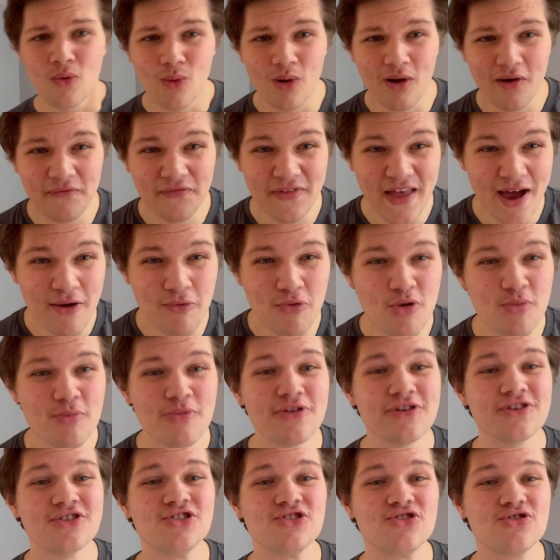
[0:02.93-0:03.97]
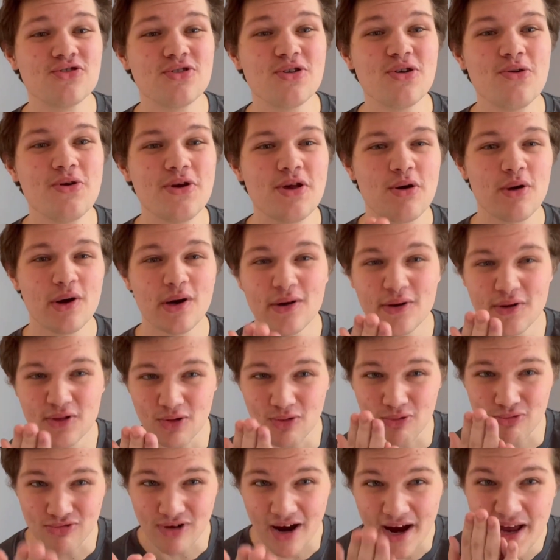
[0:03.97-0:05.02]
Well, if that rumor is true, you're in
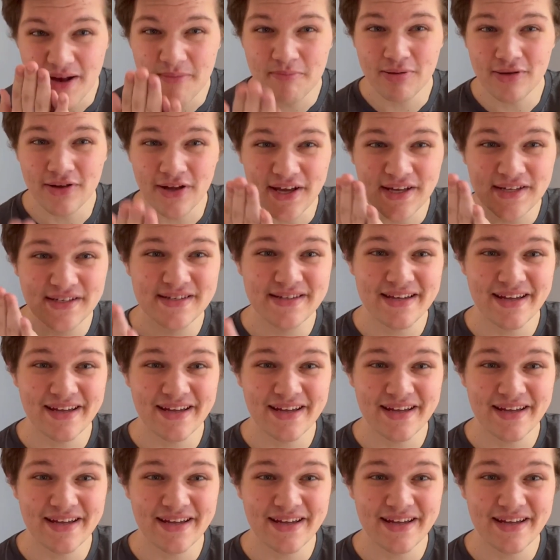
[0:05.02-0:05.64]
the right place